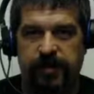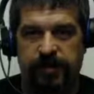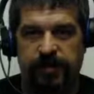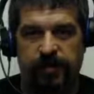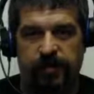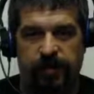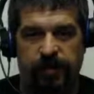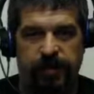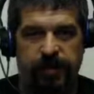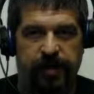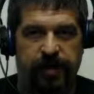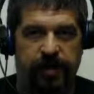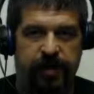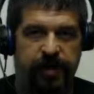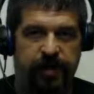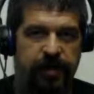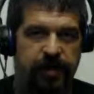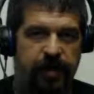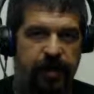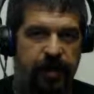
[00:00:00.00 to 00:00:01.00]
that's one thing I
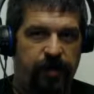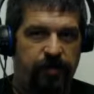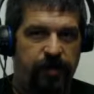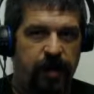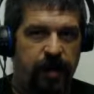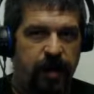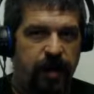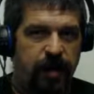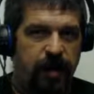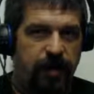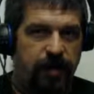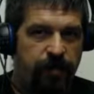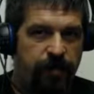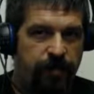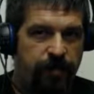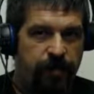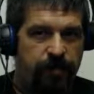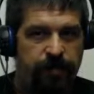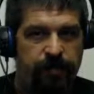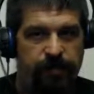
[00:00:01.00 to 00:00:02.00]
didn't have.
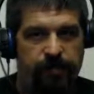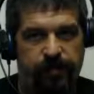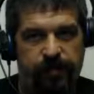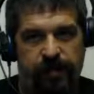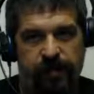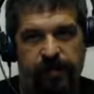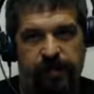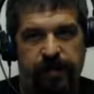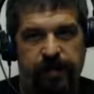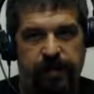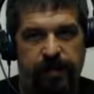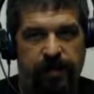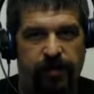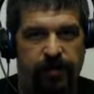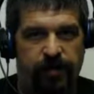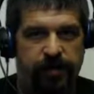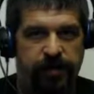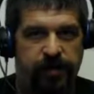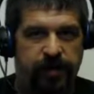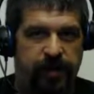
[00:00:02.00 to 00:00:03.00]
But when I
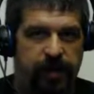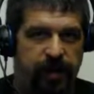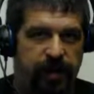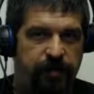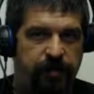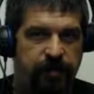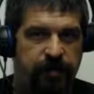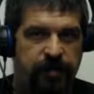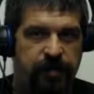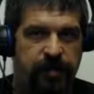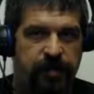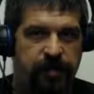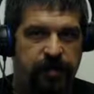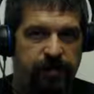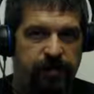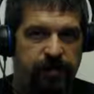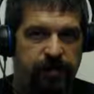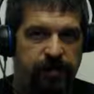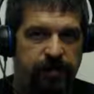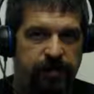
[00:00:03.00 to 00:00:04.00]
went to the game, it was kind
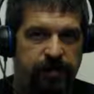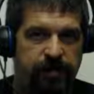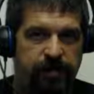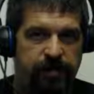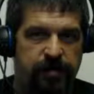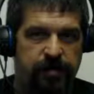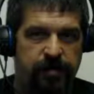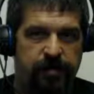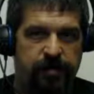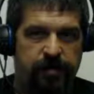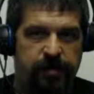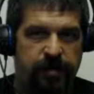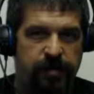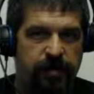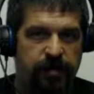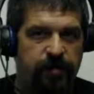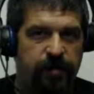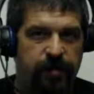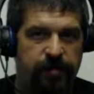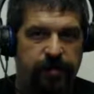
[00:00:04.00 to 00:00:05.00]
of a spur of
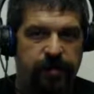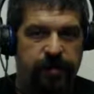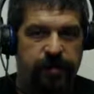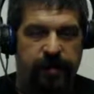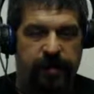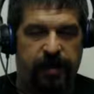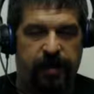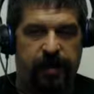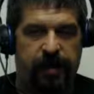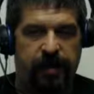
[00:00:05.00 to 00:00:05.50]
the moment thing.